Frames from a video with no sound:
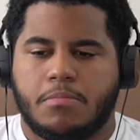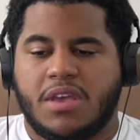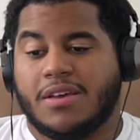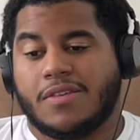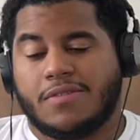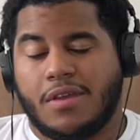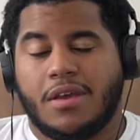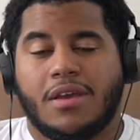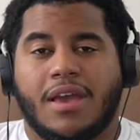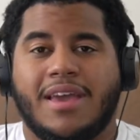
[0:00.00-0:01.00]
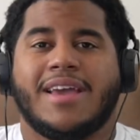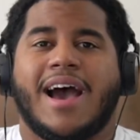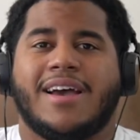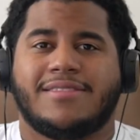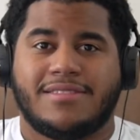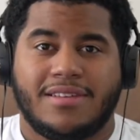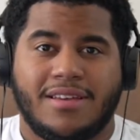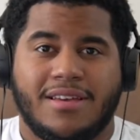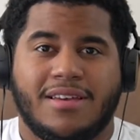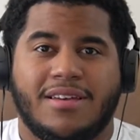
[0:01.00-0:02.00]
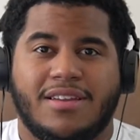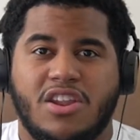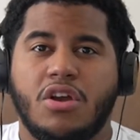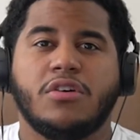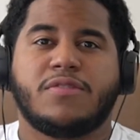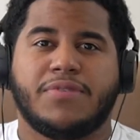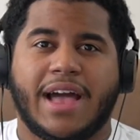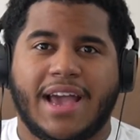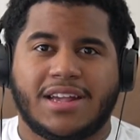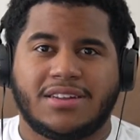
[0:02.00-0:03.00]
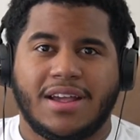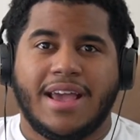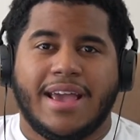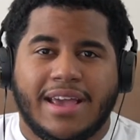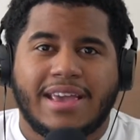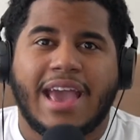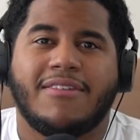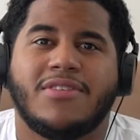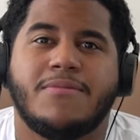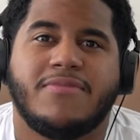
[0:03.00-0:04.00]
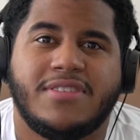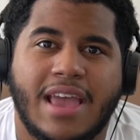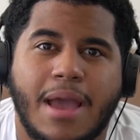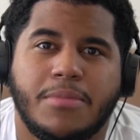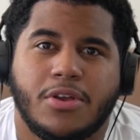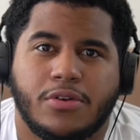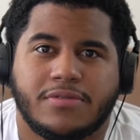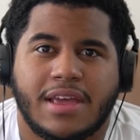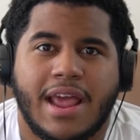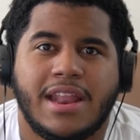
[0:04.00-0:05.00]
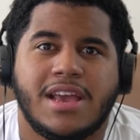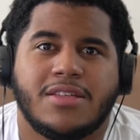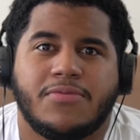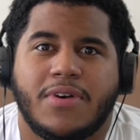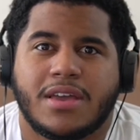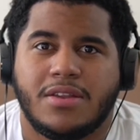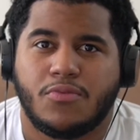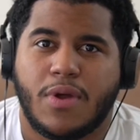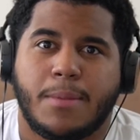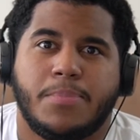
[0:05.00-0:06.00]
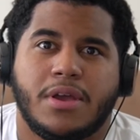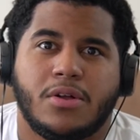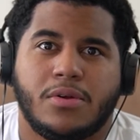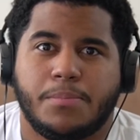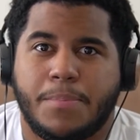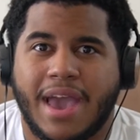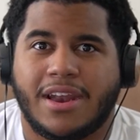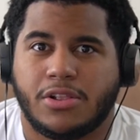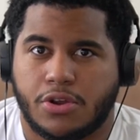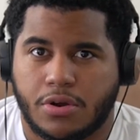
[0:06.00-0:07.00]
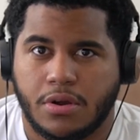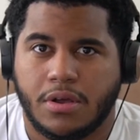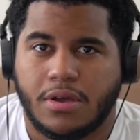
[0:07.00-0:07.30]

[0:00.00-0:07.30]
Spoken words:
Because, hey guys, newsflash, Kevin Samuels and any other fucking red pill peddler,